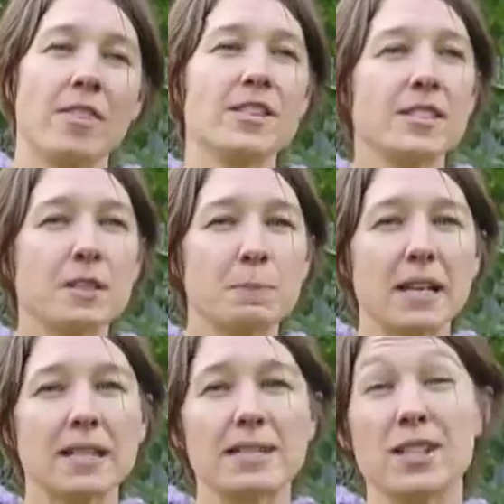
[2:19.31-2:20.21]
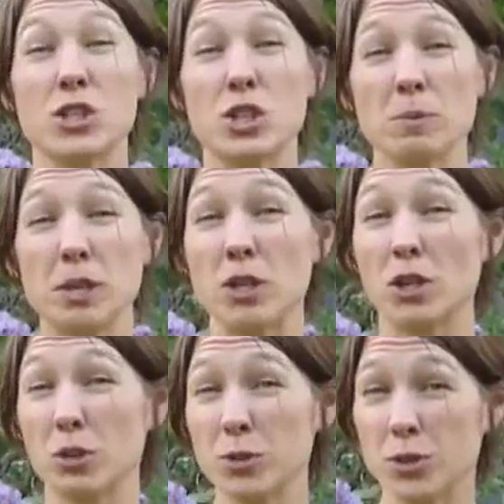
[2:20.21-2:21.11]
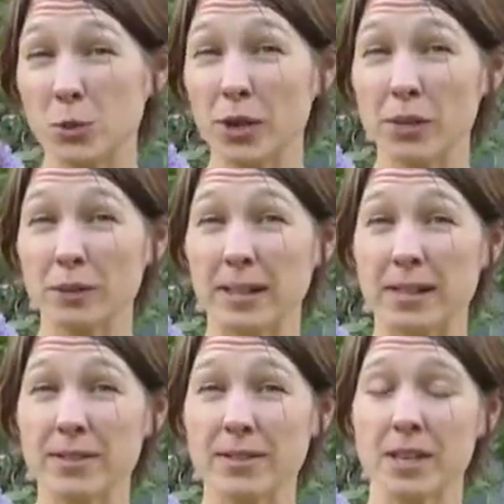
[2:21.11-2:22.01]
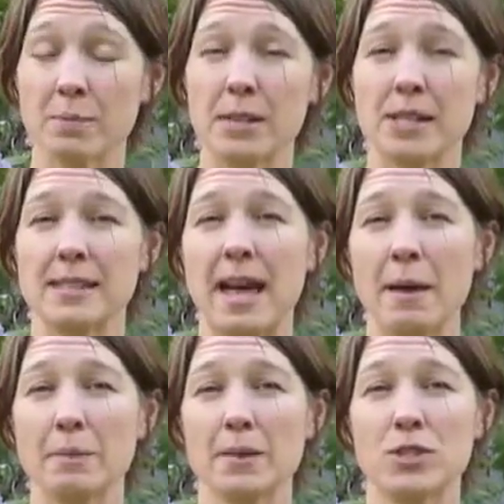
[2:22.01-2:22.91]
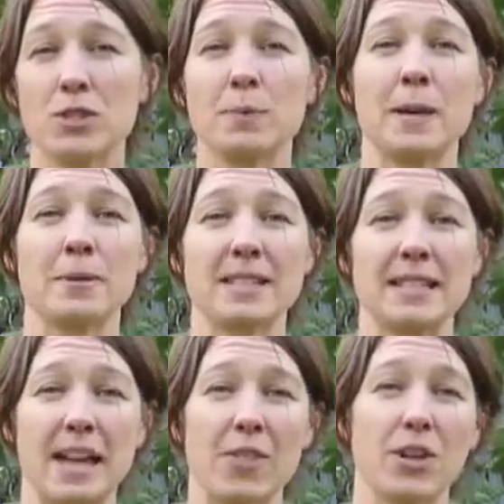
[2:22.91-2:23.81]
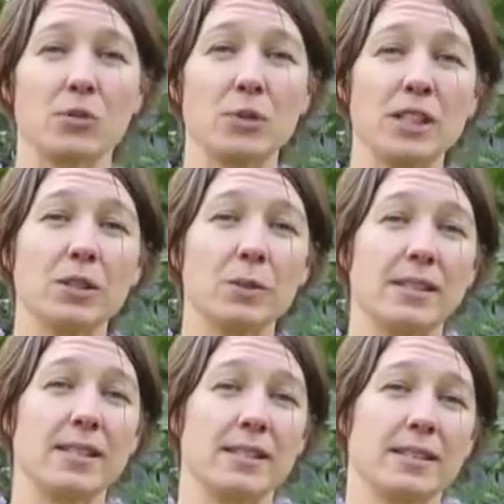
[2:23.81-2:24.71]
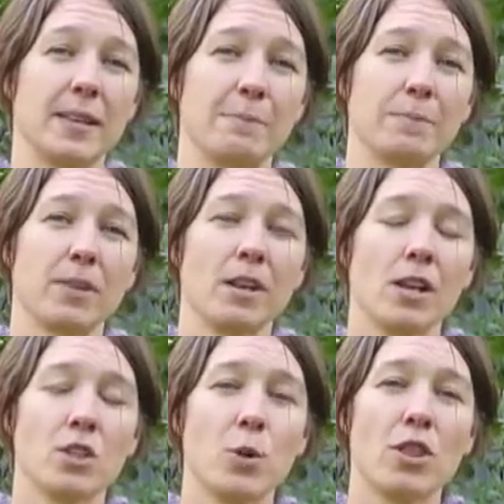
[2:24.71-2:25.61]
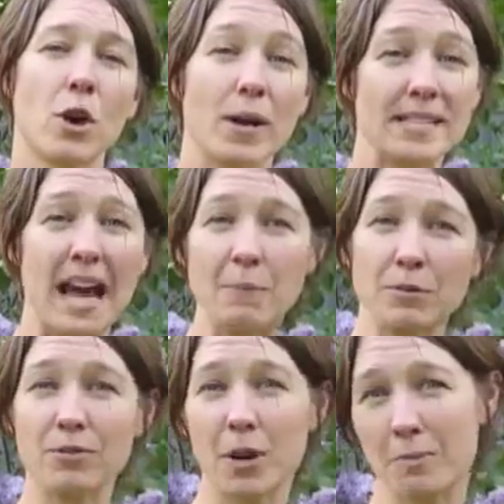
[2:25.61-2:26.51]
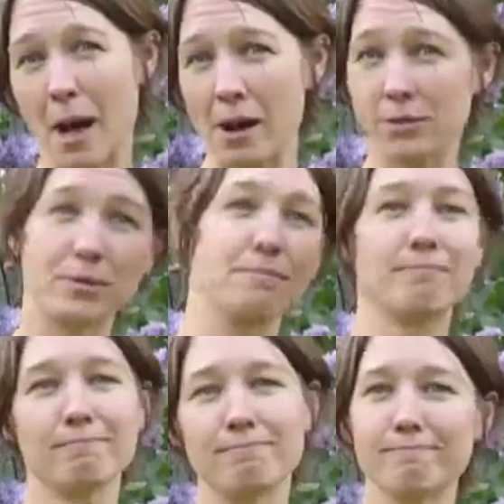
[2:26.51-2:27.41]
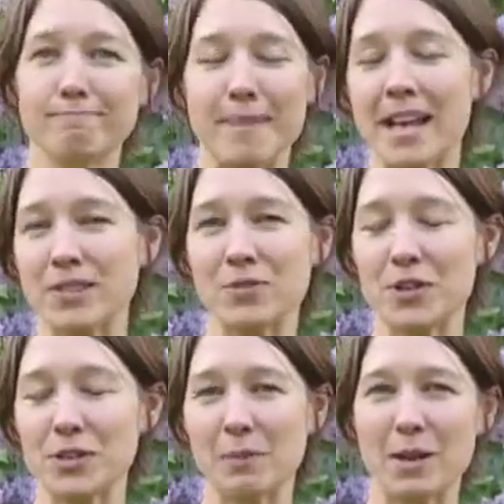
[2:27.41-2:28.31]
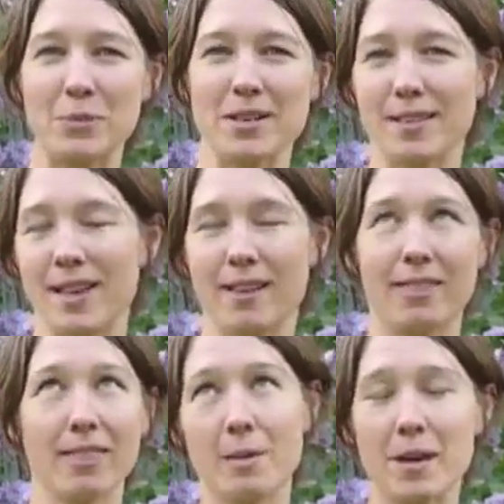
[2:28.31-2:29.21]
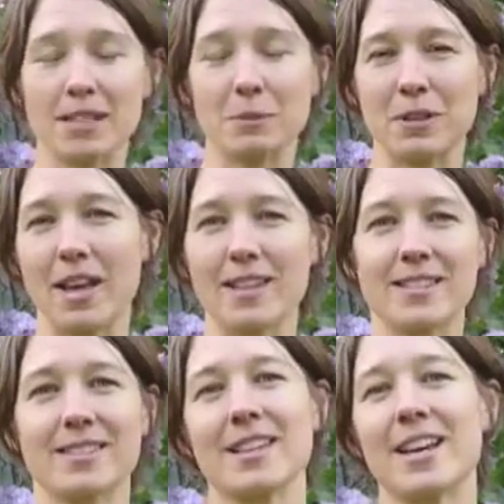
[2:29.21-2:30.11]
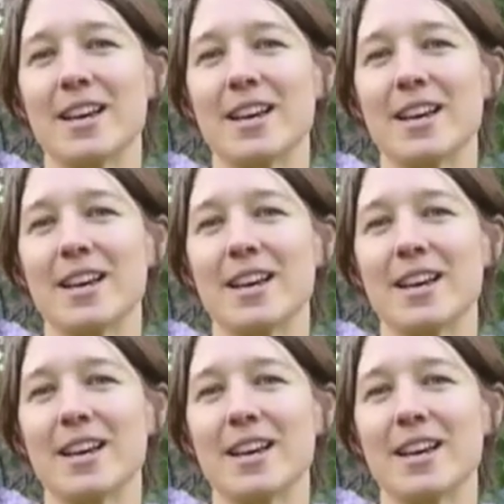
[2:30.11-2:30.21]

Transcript: This is a place that should be close to where you live because that means you'll be able to get there really, really easily. So although on top of Mount Mansfield might be like the best place